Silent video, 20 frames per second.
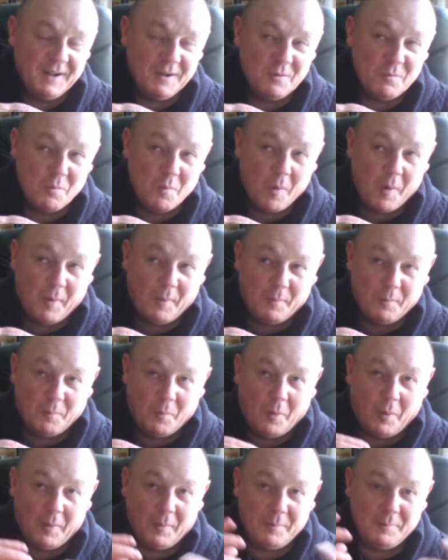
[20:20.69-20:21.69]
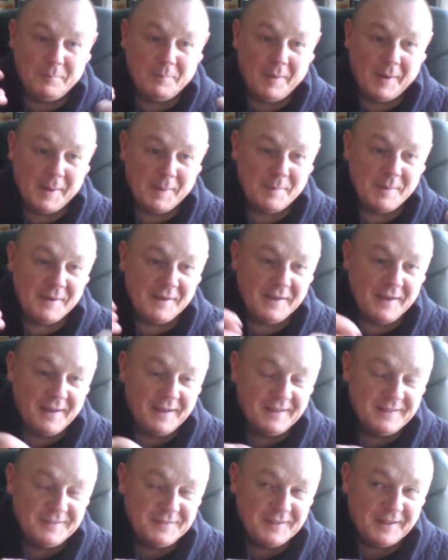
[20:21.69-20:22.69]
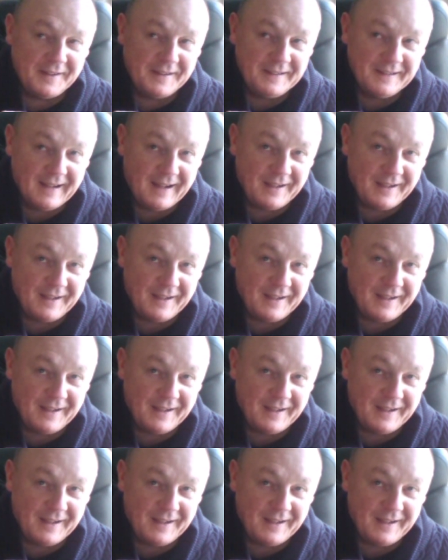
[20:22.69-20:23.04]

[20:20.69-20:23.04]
what may be seen